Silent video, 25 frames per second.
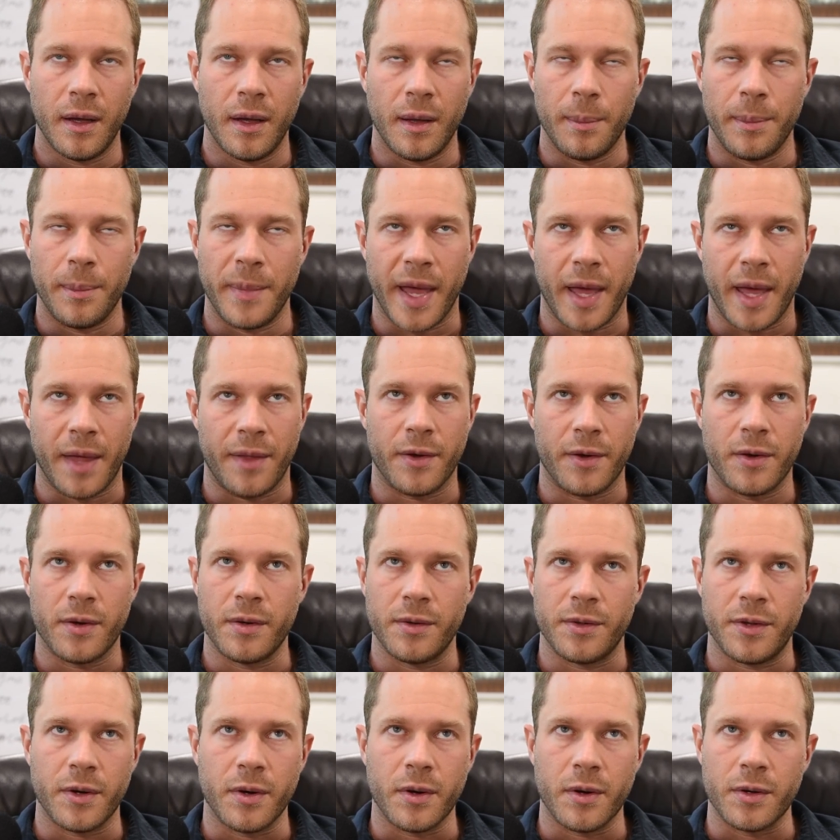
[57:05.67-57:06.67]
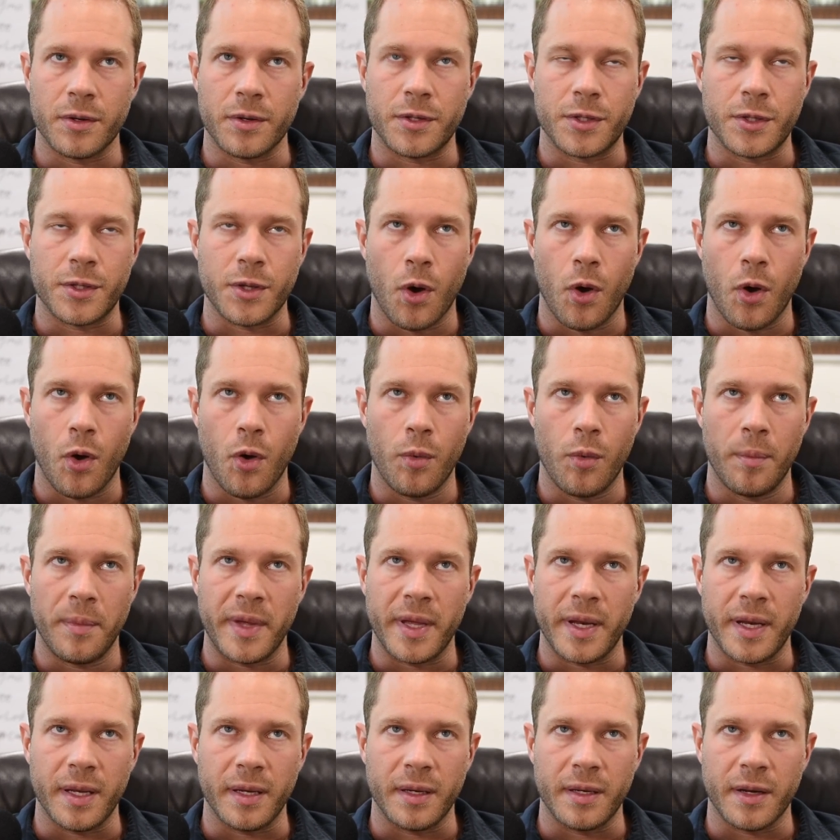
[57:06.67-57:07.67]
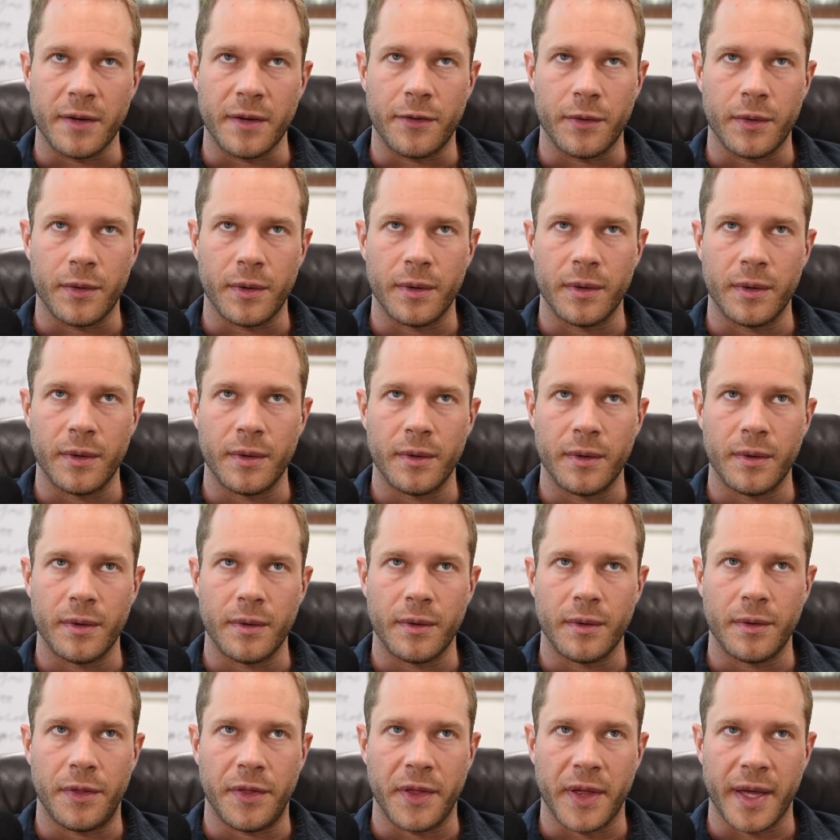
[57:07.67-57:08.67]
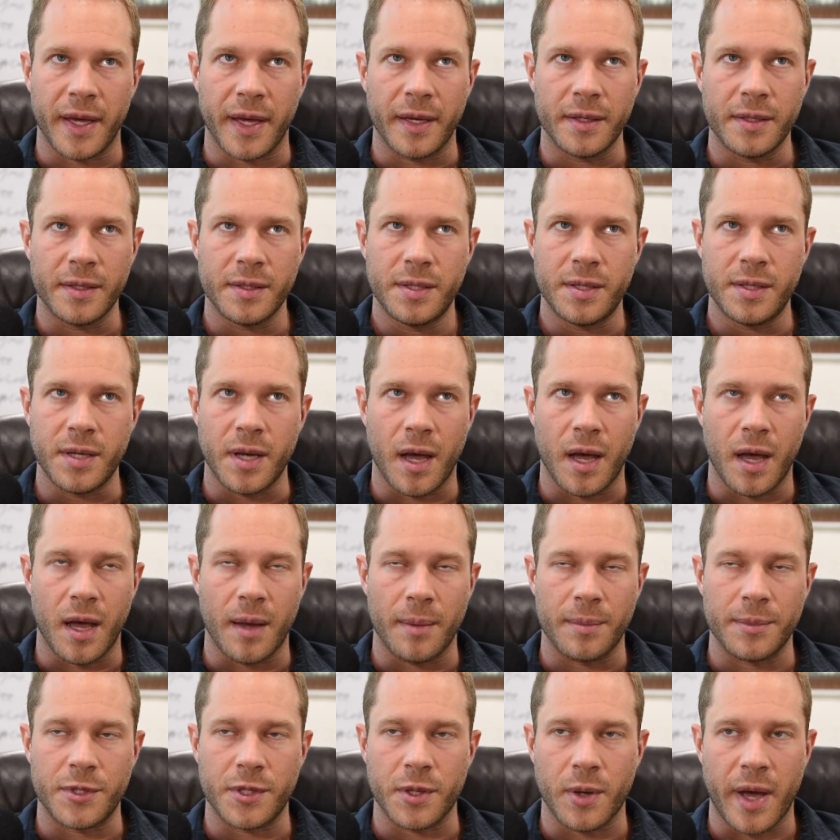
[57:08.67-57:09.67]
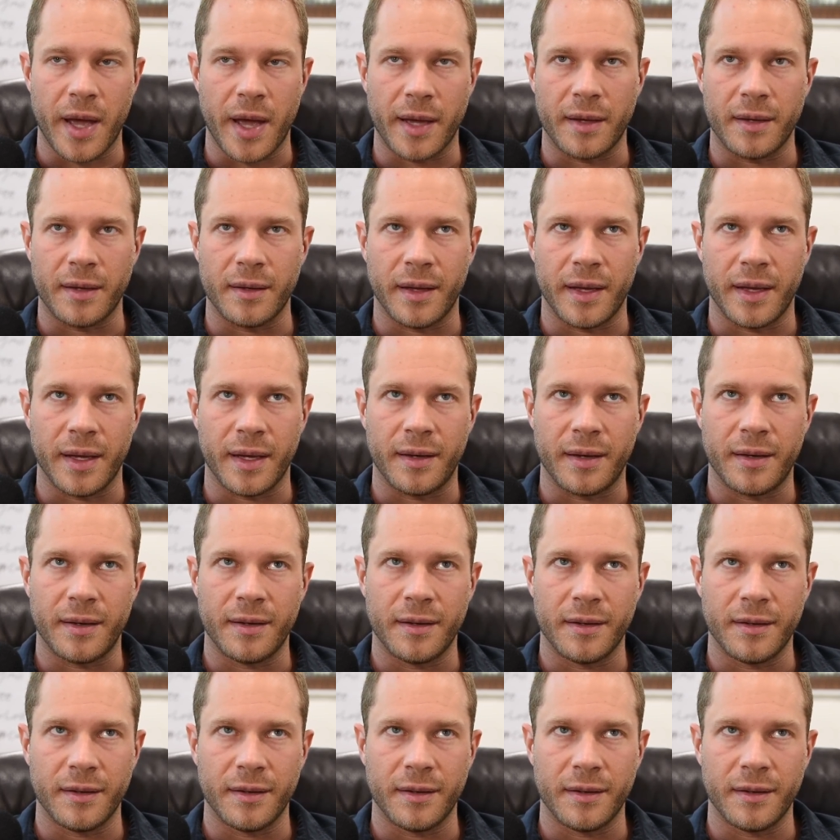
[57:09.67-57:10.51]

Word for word: man, there there are so many different things. Um. So I like